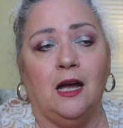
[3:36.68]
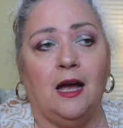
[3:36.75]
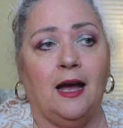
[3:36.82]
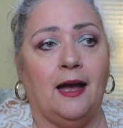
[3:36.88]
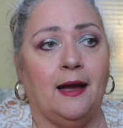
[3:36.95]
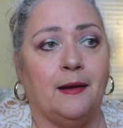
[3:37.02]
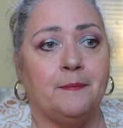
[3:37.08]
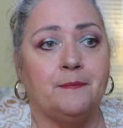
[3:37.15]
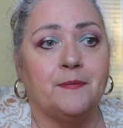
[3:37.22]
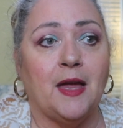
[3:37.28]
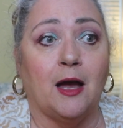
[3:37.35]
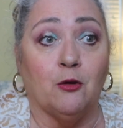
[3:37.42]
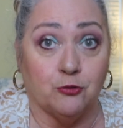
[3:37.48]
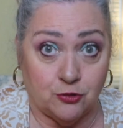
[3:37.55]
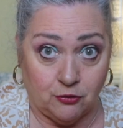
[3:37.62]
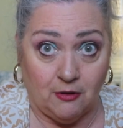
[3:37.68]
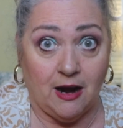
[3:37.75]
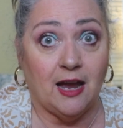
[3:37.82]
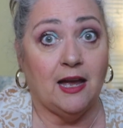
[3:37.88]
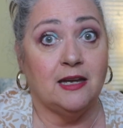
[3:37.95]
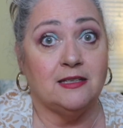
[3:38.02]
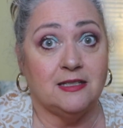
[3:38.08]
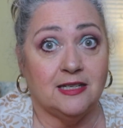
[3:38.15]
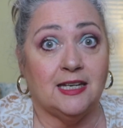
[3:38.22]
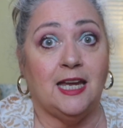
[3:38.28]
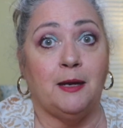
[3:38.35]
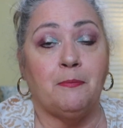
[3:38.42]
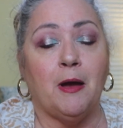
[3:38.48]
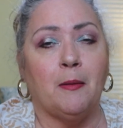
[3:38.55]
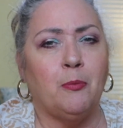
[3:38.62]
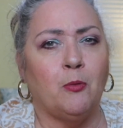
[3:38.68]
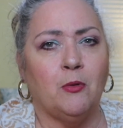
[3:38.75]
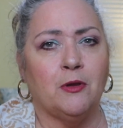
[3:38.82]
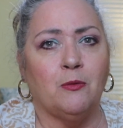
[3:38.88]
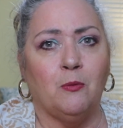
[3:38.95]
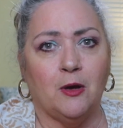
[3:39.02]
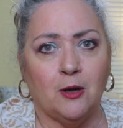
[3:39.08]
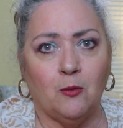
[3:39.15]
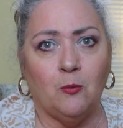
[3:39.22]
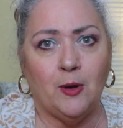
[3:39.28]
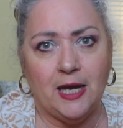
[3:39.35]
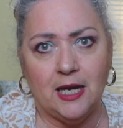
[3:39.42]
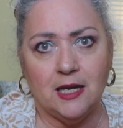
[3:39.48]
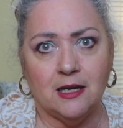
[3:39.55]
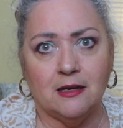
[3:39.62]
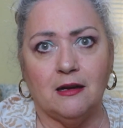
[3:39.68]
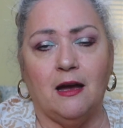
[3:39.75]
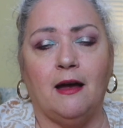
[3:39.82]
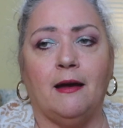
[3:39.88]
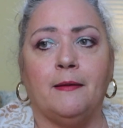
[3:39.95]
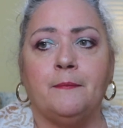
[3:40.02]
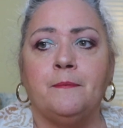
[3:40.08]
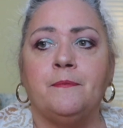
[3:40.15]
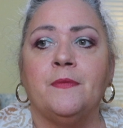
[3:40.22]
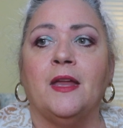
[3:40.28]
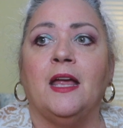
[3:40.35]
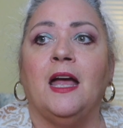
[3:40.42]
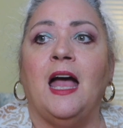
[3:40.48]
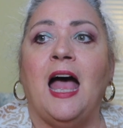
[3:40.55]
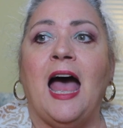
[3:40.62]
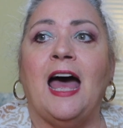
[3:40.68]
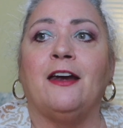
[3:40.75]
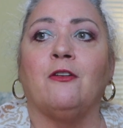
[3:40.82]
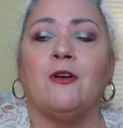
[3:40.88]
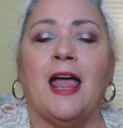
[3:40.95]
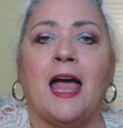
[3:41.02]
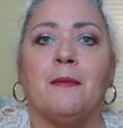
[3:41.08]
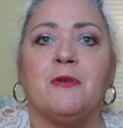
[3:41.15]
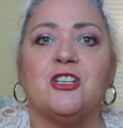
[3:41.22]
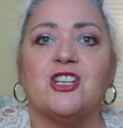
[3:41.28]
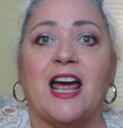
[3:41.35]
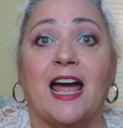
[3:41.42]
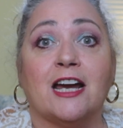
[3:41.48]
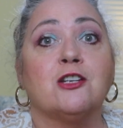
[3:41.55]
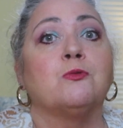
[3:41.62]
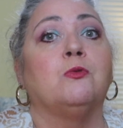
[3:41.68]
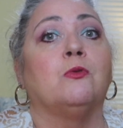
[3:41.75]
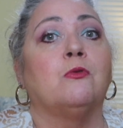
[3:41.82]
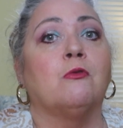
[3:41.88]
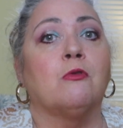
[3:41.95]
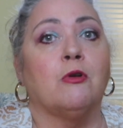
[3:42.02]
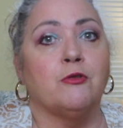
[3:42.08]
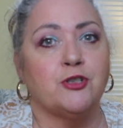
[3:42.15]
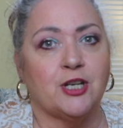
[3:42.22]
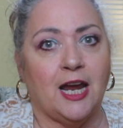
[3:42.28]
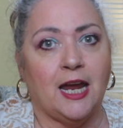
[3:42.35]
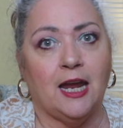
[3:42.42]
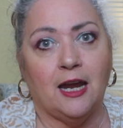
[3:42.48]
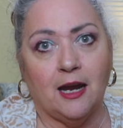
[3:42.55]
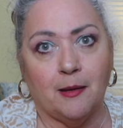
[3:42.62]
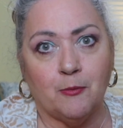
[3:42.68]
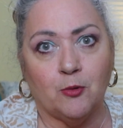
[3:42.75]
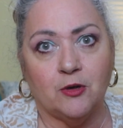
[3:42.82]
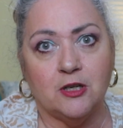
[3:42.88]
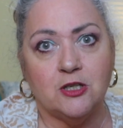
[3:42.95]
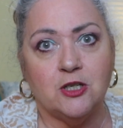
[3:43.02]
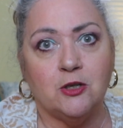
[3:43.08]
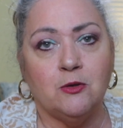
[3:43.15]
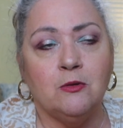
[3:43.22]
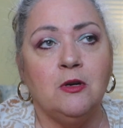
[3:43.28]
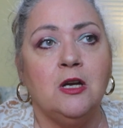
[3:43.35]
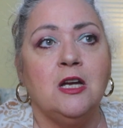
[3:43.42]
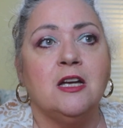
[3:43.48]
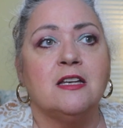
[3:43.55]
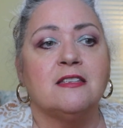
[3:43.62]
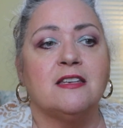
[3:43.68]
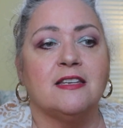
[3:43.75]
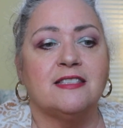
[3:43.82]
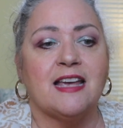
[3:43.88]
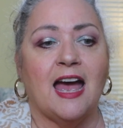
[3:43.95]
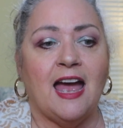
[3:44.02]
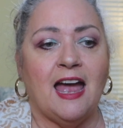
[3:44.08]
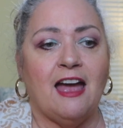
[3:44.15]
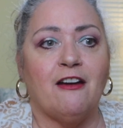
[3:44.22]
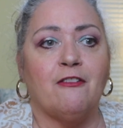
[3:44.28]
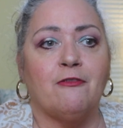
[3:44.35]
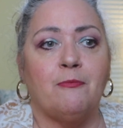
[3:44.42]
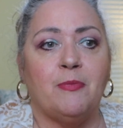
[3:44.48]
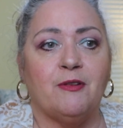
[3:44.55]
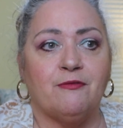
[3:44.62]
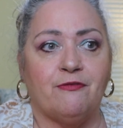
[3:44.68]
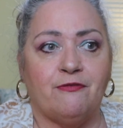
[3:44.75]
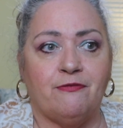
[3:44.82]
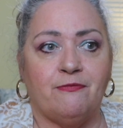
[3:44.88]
I'll try to keep up with one a week. I don't know how much actual crocheting I'm going to do, since I have been,